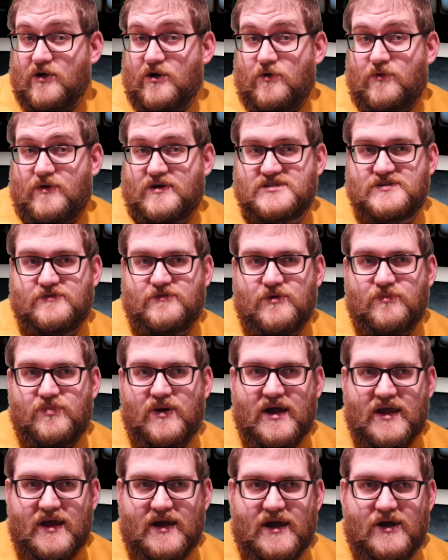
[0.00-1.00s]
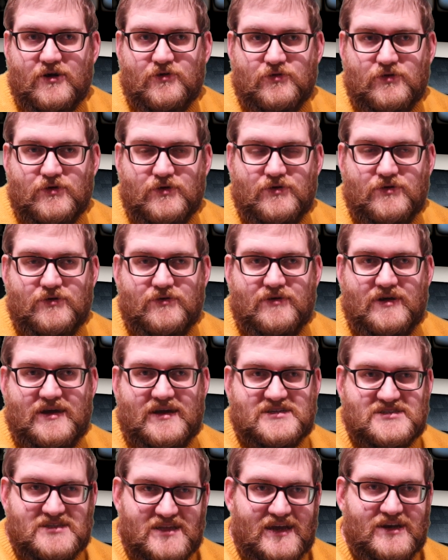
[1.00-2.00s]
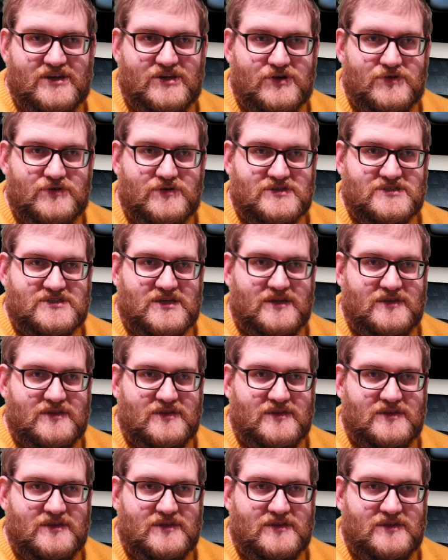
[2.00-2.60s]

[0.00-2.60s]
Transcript: Whereas if you buy it out, it's then yours,